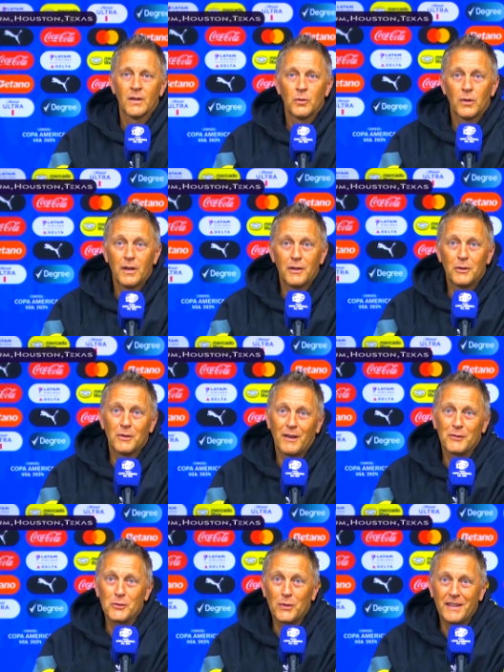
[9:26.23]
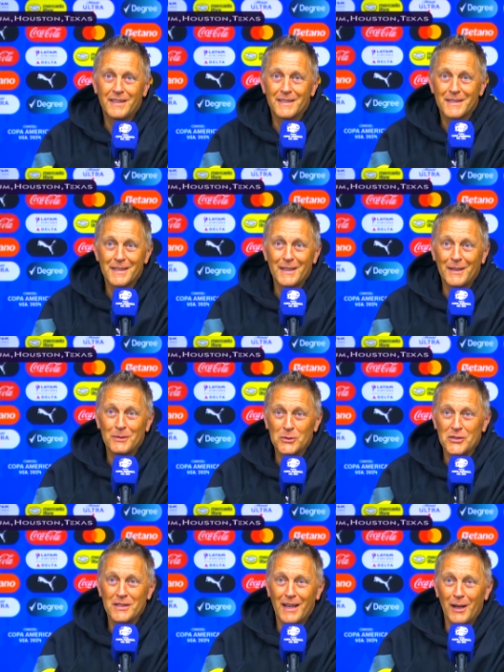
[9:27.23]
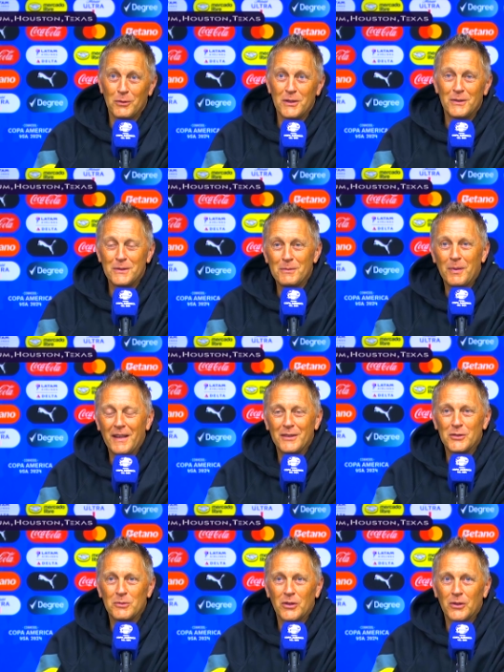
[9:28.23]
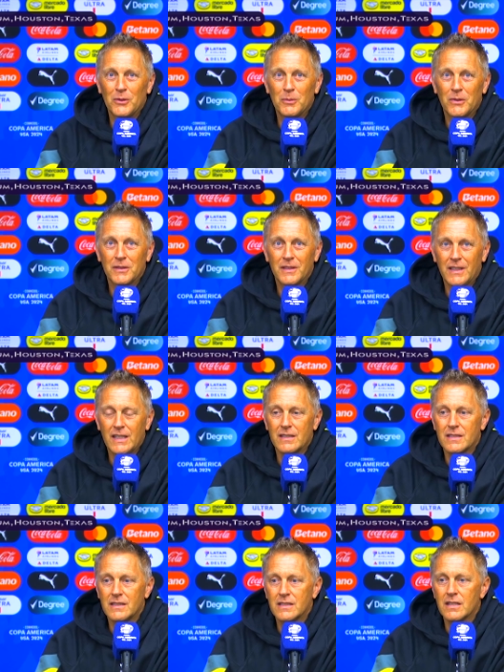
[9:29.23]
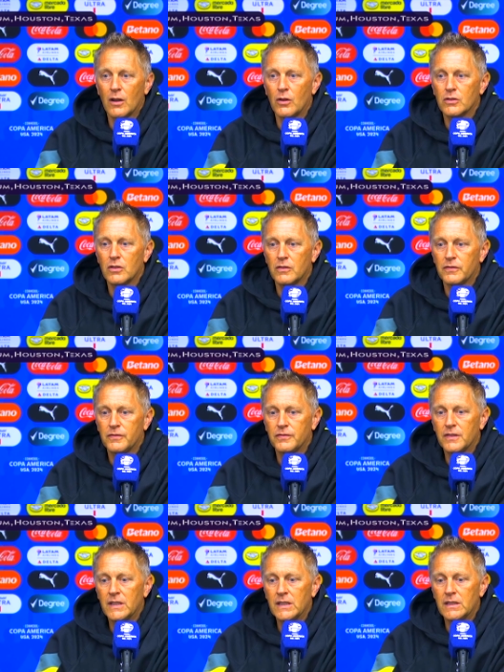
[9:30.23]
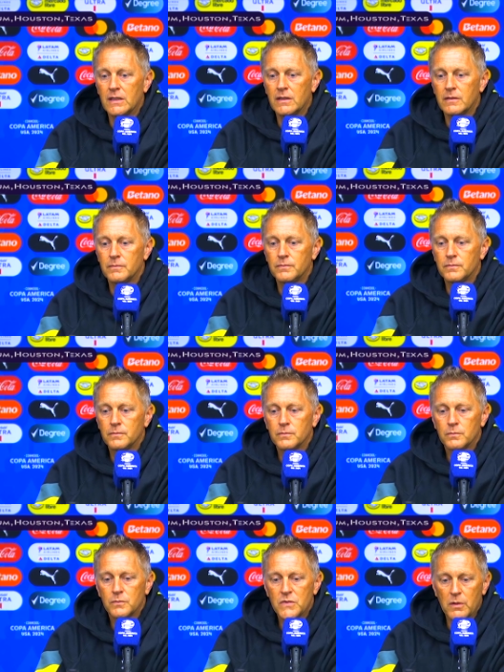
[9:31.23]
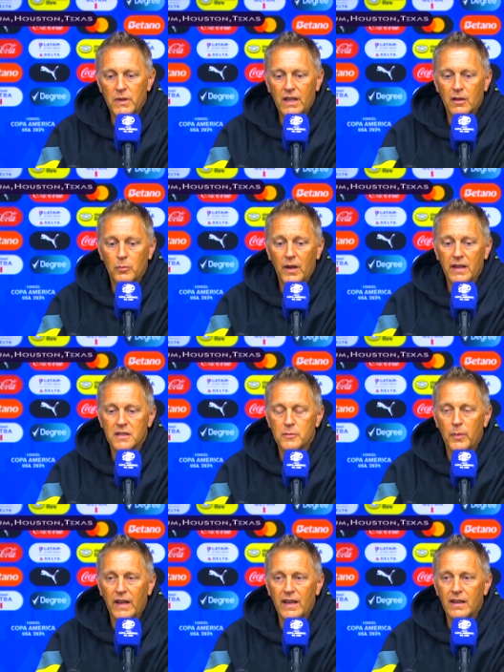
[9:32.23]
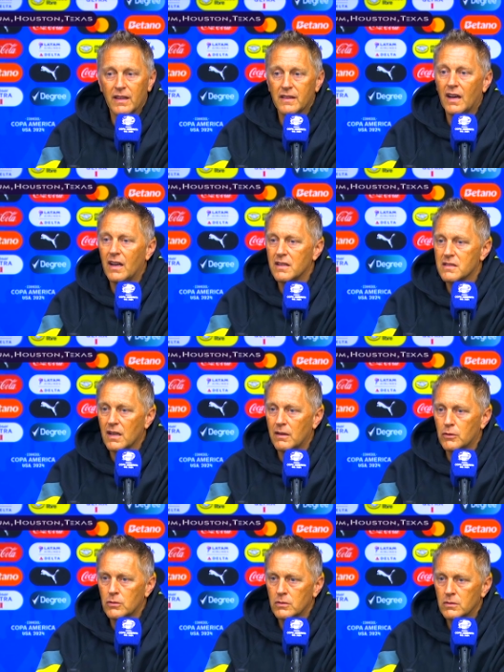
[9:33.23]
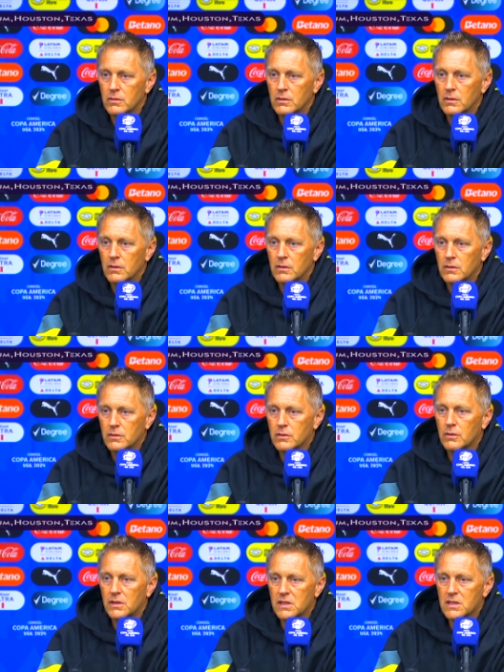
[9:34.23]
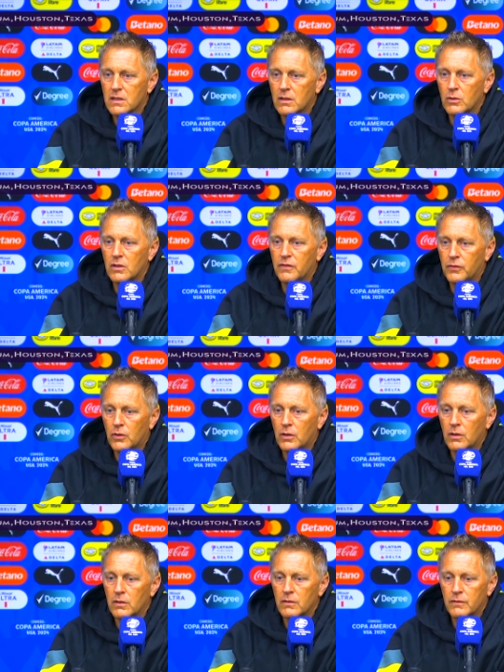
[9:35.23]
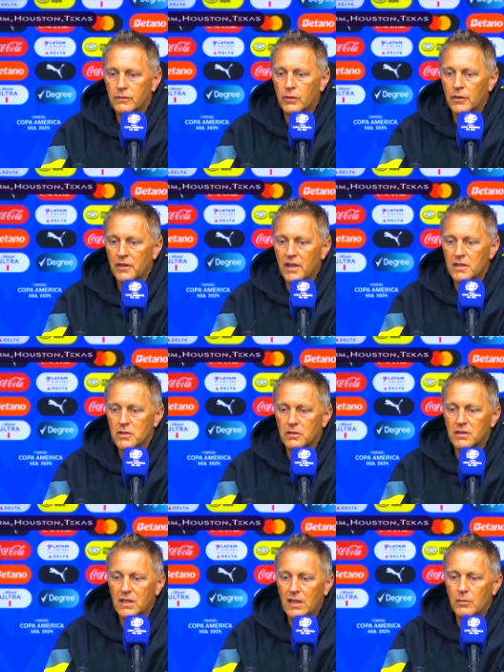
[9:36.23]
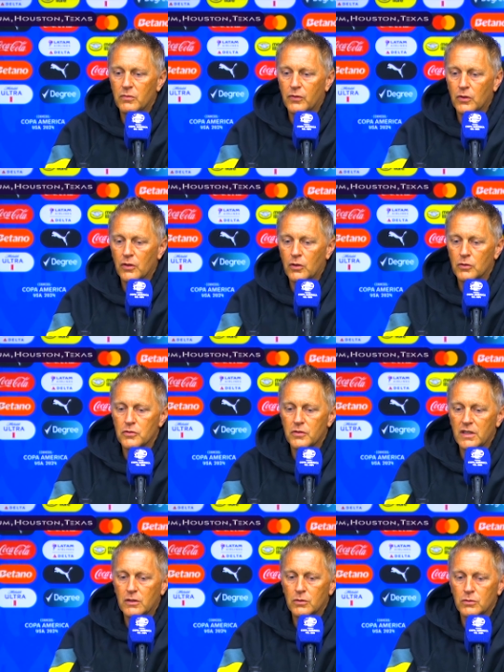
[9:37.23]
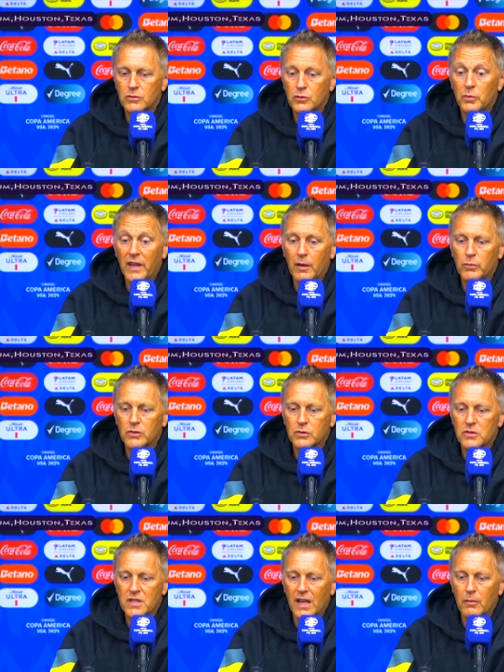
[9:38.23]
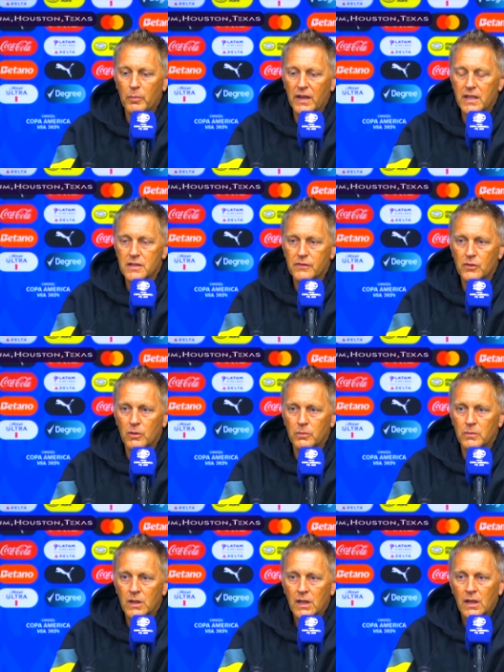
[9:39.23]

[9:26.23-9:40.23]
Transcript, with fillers: Well, you will have to wait and see what style we will play tomorrow. But yes, it's a lot of um, Jamaican players playing at the highest level. So it's uh, good for, for the national team, for the country to, to be able to select players from